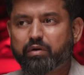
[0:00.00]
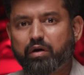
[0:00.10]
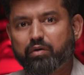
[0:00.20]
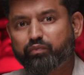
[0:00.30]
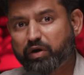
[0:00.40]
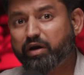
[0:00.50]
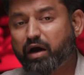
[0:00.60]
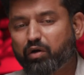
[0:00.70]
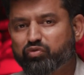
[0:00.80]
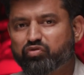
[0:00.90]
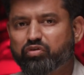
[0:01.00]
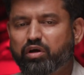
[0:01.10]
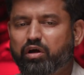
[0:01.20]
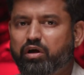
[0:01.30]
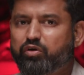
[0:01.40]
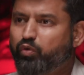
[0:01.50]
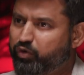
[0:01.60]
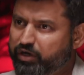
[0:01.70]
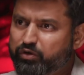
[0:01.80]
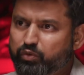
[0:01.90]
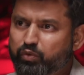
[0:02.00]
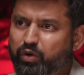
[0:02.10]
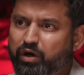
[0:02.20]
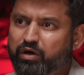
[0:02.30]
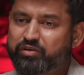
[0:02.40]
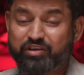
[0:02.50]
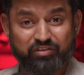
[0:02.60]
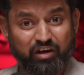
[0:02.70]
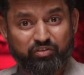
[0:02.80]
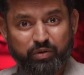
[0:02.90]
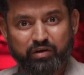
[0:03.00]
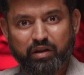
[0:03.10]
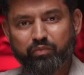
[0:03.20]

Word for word: uh, fund house to look into uh, these aspects.